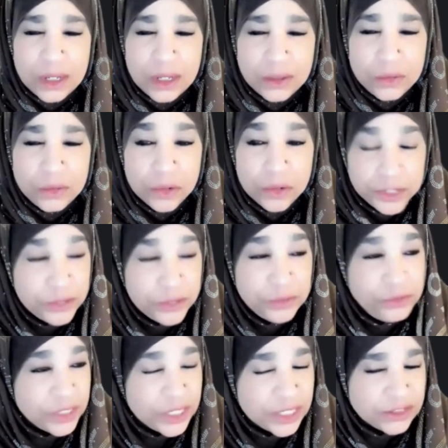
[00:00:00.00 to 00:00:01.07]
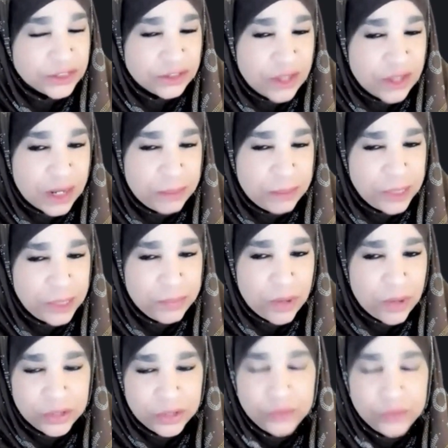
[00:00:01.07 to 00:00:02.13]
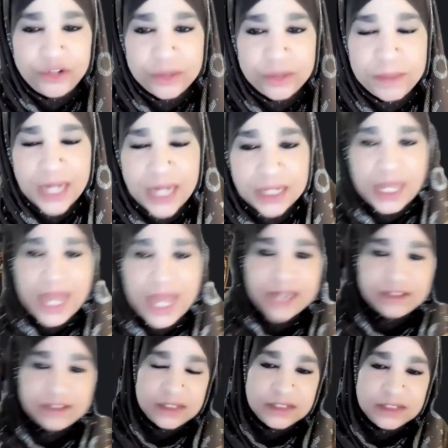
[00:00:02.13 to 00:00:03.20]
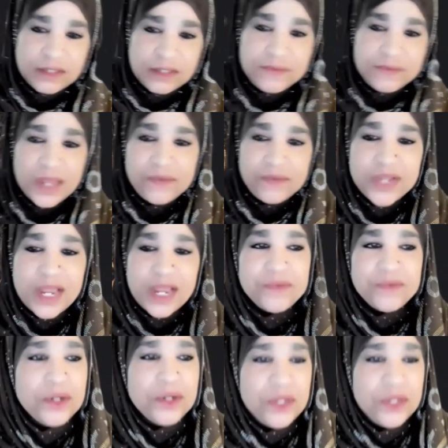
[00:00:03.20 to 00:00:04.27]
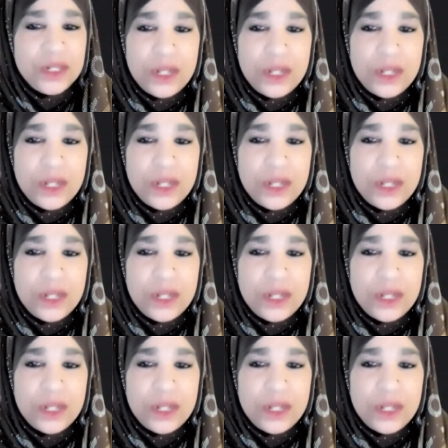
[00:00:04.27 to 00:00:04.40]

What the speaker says: who are new to this. A lot of people are new to my classes and they've never